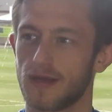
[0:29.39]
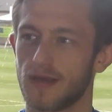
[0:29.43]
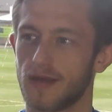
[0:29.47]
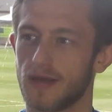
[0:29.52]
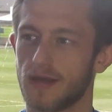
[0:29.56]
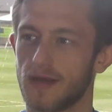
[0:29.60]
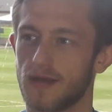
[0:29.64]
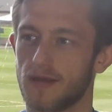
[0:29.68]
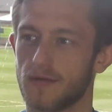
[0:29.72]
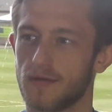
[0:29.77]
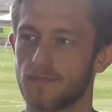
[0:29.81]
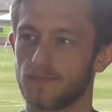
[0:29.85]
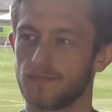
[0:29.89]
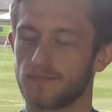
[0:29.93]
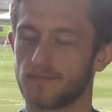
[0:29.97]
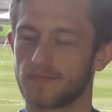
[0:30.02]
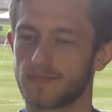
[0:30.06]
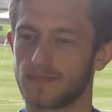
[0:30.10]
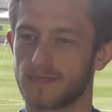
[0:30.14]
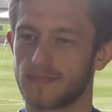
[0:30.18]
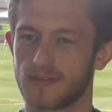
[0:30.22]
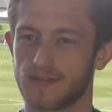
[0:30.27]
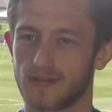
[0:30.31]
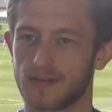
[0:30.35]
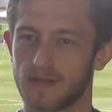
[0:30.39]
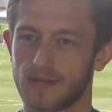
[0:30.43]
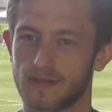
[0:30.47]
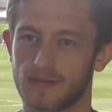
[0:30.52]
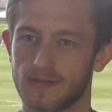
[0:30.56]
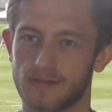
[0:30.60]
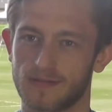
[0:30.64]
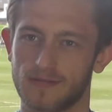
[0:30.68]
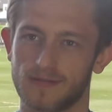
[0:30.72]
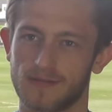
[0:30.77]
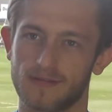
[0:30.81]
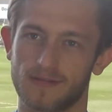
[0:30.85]
I
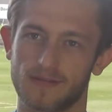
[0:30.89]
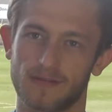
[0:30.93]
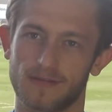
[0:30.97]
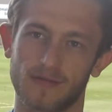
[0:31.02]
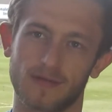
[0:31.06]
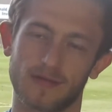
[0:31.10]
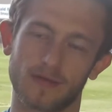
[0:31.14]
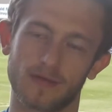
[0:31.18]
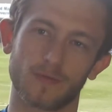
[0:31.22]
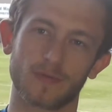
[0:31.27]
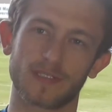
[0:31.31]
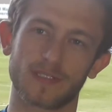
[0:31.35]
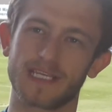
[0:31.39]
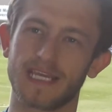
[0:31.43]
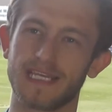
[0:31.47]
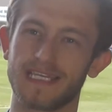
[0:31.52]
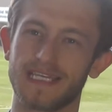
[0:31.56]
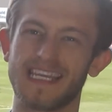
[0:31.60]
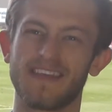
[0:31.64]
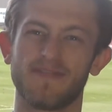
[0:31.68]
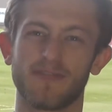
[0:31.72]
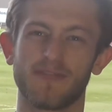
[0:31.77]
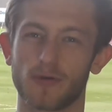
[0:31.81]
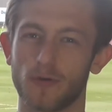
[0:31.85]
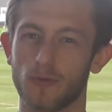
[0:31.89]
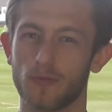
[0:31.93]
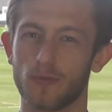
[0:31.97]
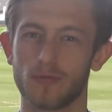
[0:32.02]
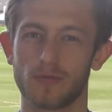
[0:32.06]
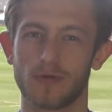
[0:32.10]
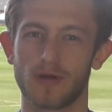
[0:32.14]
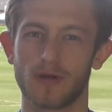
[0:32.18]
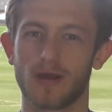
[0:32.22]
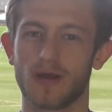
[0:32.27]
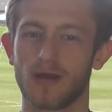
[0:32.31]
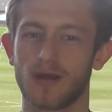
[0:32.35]
wouldn't say
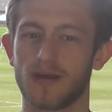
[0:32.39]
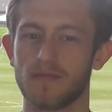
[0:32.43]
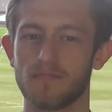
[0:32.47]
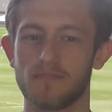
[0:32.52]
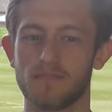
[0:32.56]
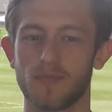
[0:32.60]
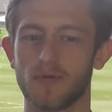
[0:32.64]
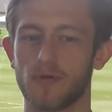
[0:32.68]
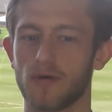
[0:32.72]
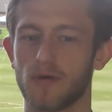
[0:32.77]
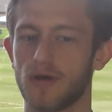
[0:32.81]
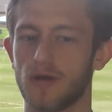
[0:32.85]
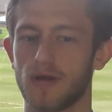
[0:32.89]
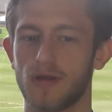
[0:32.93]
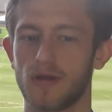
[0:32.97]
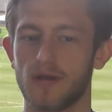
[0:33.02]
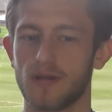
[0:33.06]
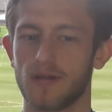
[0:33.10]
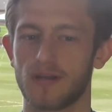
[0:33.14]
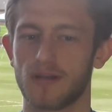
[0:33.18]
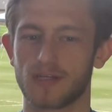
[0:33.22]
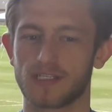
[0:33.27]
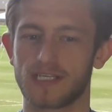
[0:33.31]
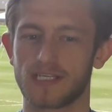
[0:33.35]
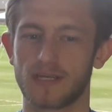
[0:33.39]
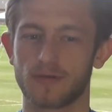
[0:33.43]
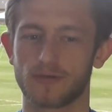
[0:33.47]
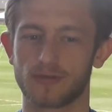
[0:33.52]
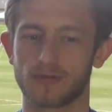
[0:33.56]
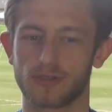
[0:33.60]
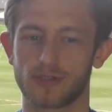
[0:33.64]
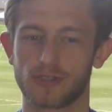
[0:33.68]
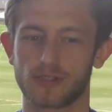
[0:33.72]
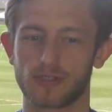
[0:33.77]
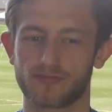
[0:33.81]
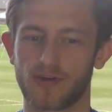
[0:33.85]
difficult, but like I say, it
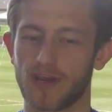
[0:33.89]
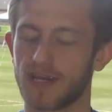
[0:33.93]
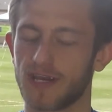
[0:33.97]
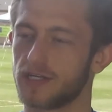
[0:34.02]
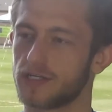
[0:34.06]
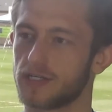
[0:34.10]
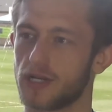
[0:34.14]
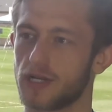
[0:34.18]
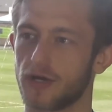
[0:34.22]
was just strange.